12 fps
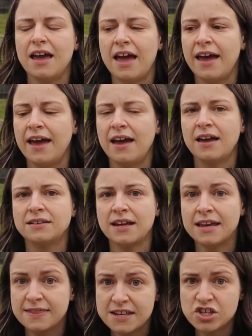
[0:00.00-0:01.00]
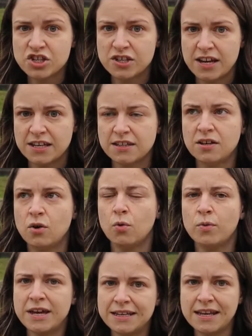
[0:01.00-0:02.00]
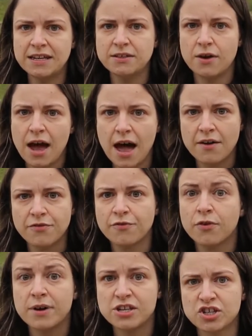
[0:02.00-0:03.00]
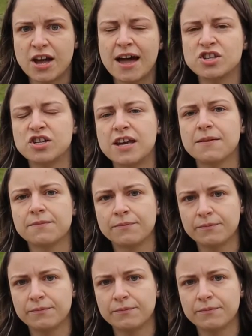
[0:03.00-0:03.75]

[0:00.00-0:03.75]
And in this sheet we need to have for each kanji